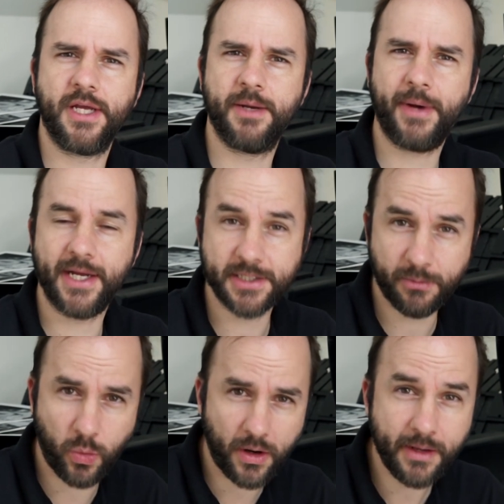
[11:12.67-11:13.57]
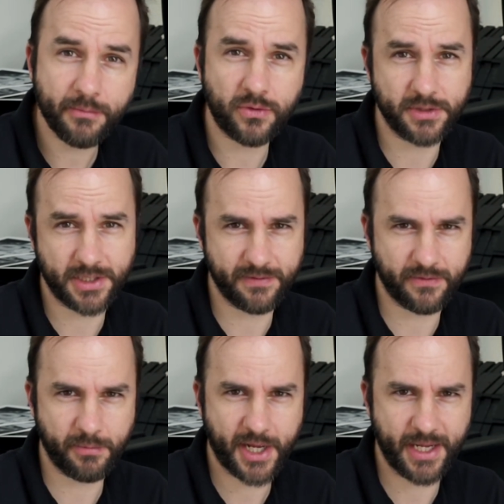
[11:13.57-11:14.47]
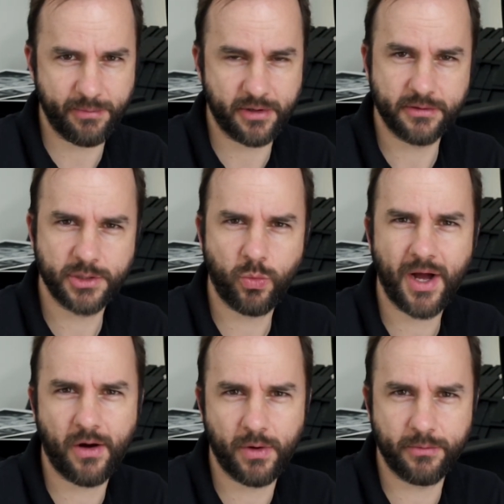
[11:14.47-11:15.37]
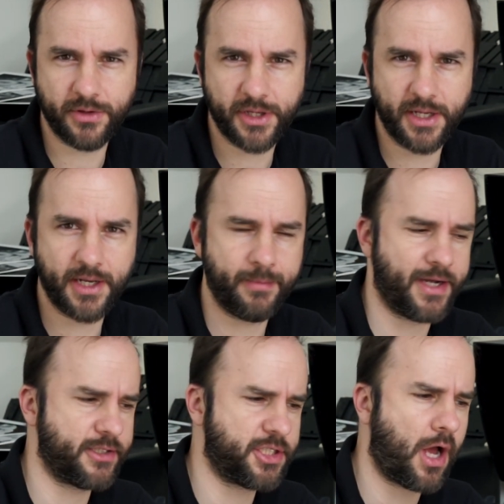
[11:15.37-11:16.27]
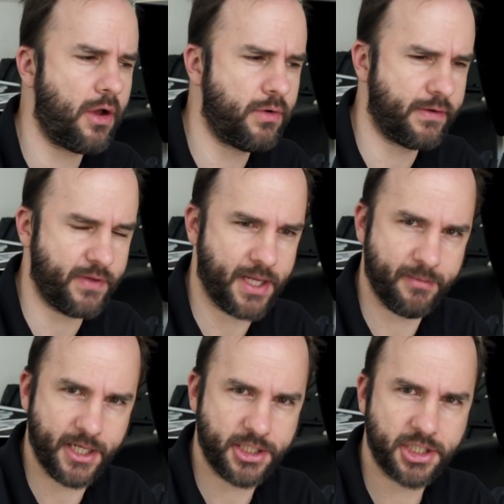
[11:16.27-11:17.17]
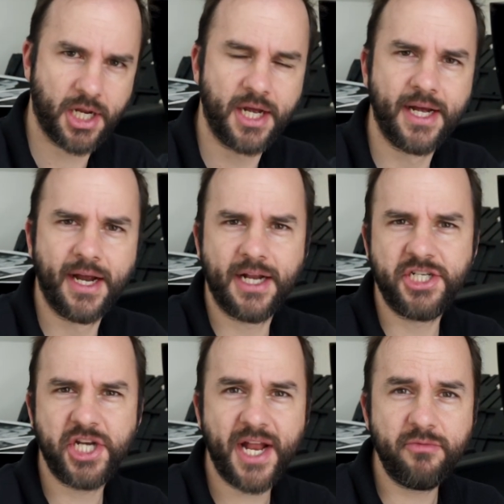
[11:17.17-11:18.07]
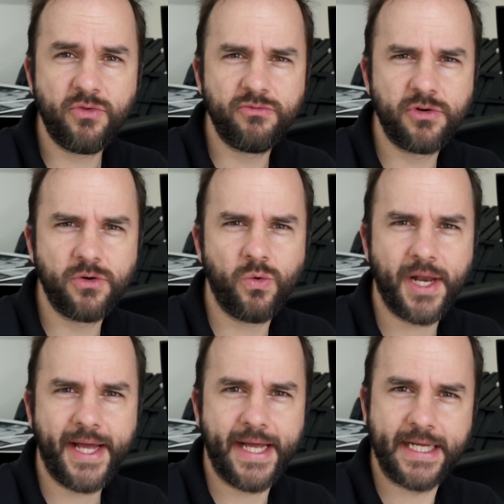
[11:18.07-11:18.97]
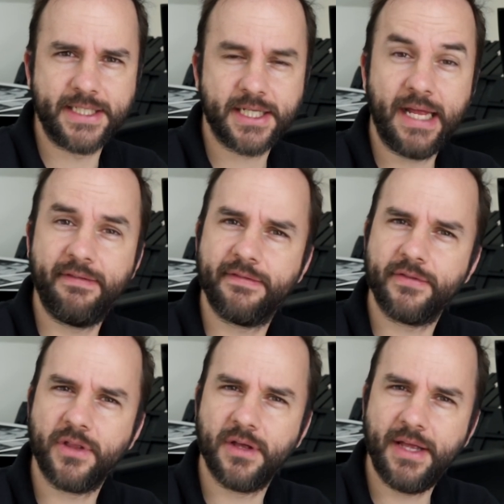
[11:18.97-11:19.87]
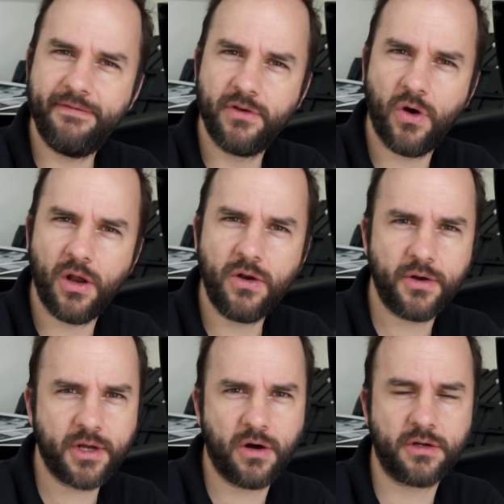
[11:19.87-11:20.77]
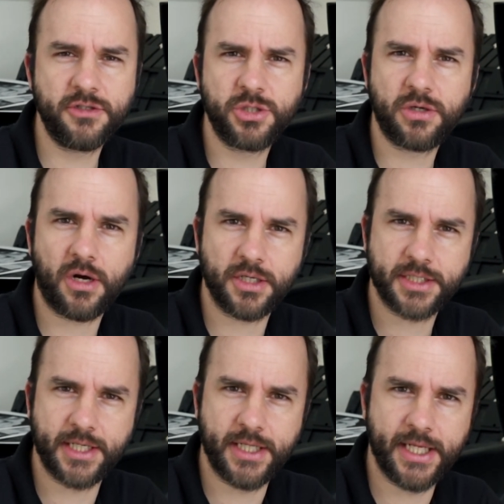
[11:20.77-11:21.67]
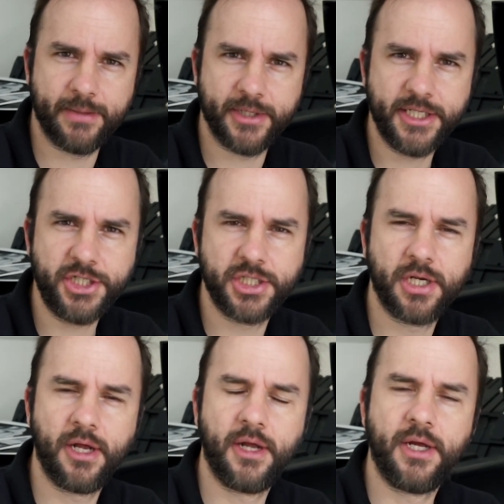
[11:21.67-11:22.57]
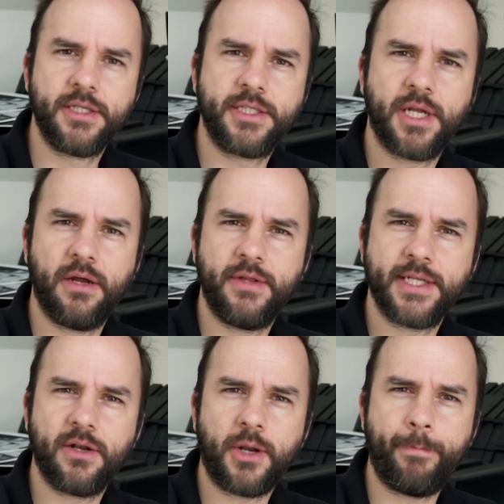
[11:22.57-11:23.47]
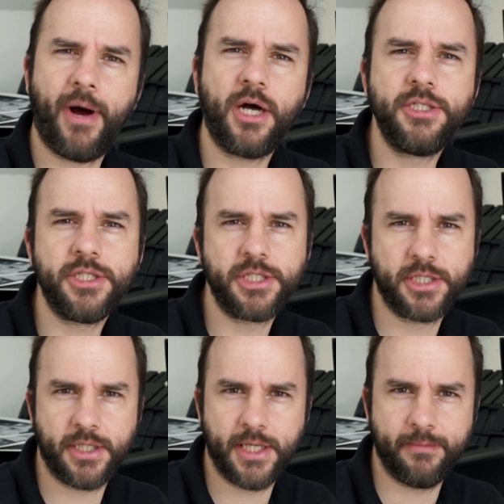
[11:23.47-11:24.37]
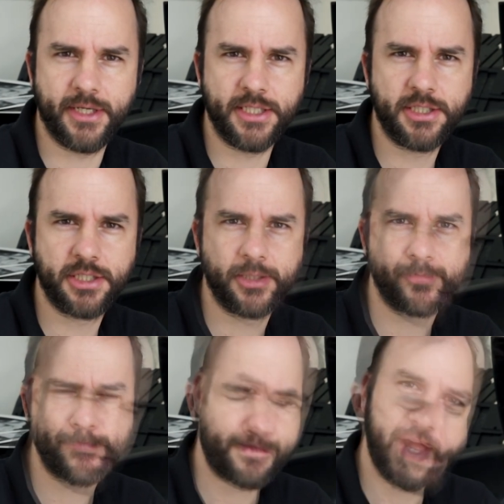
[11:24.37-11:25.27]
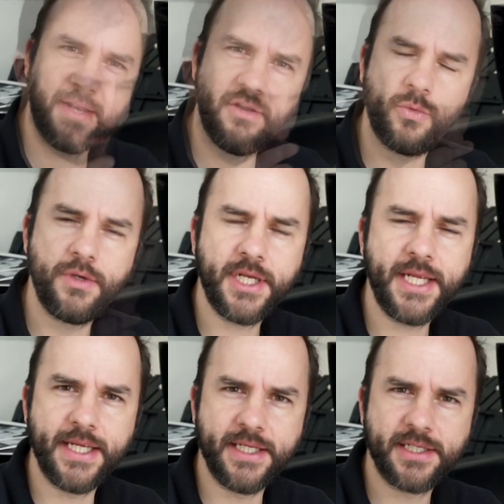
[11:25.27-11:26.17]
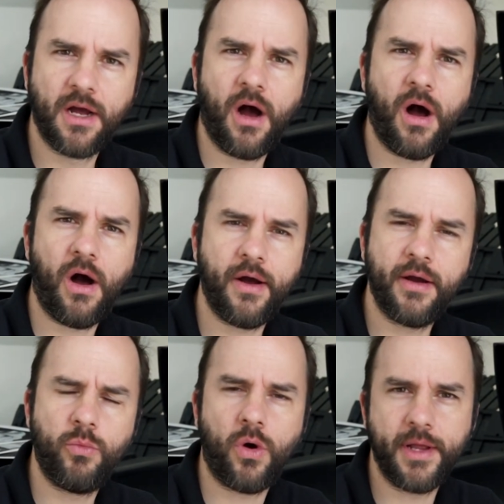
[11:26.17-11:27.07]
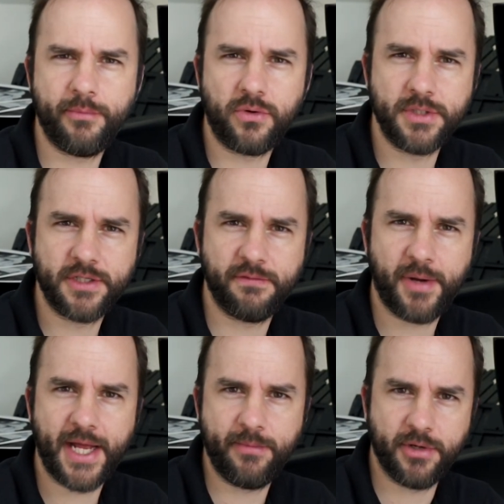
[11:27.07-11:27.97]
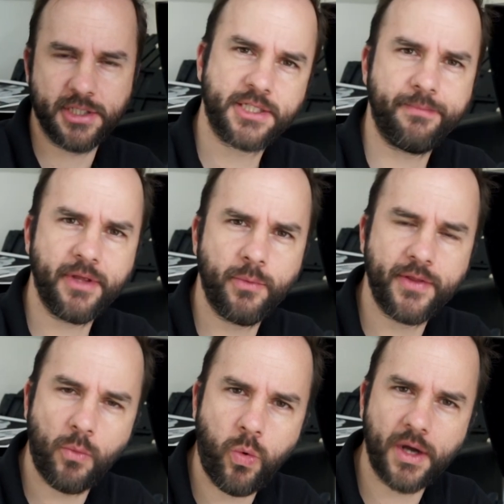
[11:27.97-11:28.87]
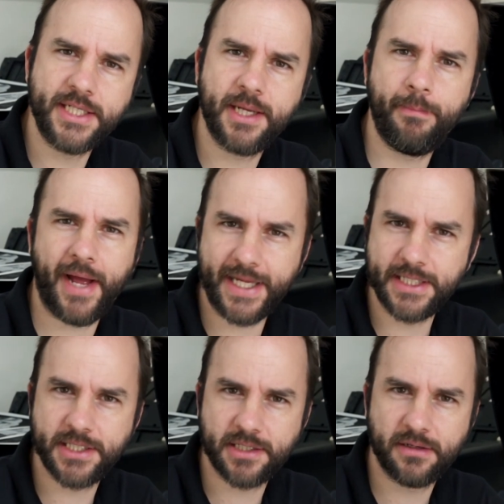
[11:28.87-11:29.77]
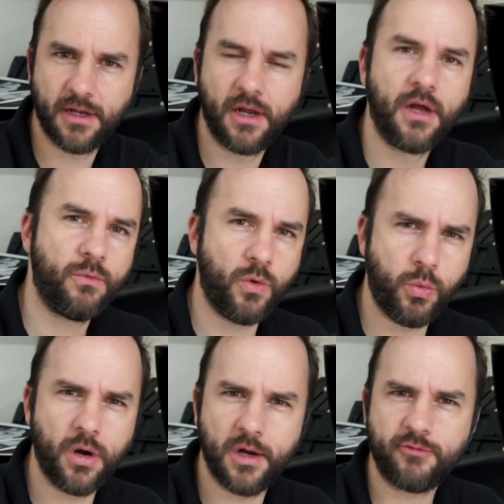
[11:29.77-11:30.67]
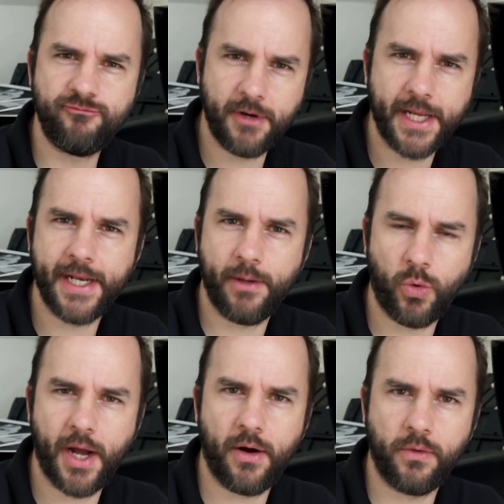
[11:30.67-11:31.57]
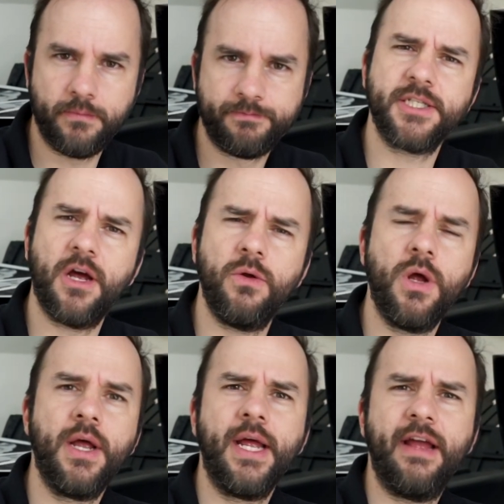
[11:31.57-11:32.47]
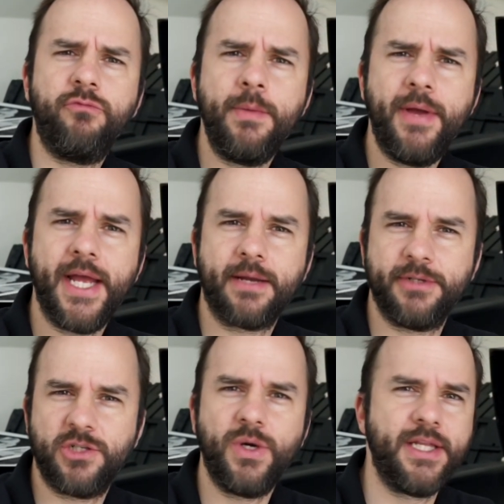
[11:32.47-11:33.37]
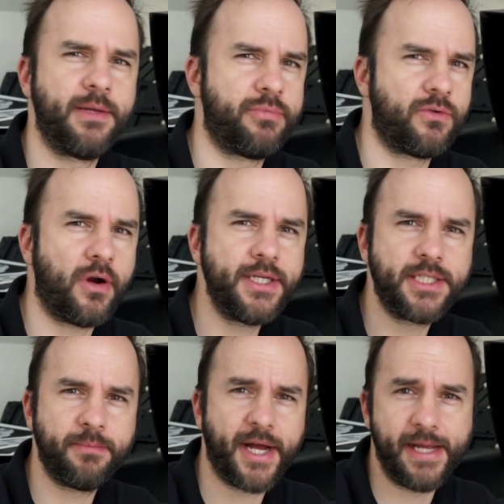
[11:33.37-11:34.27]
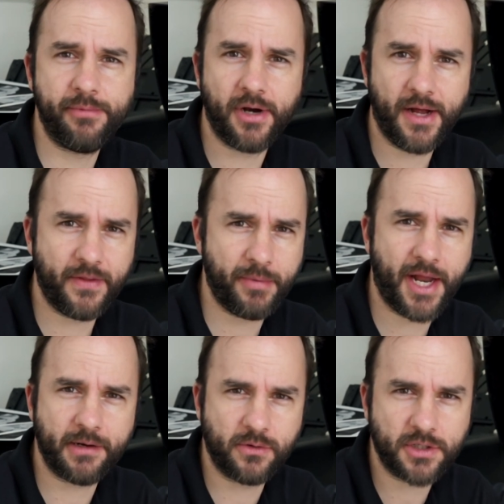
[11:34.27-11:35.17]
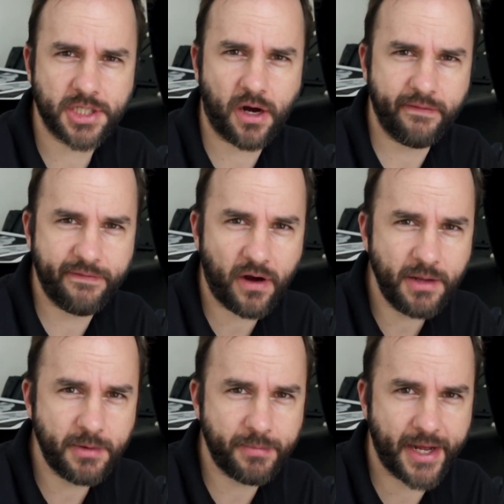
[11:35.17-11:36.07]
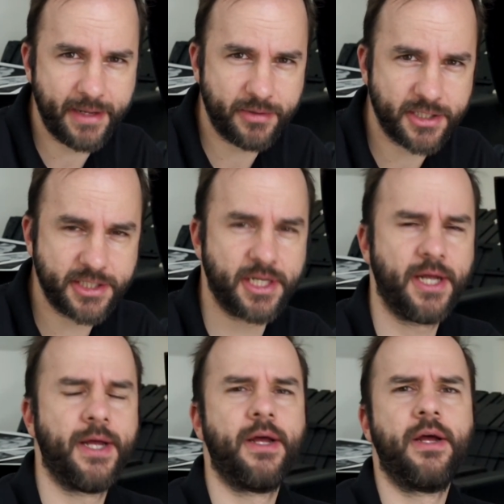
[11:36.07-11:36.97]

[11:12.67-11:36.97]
to think about is the white point of the paper as well when we're thinking about the tone of the image. General rule is if, the, if you've got a lot of contrast in the image, so there's a lot of punch to the image, then you will need a higher white point of paper. Something with a whiter base will work really well. So if we pick between the Baryta paper and the Platinum Gloss Art Fibre papers,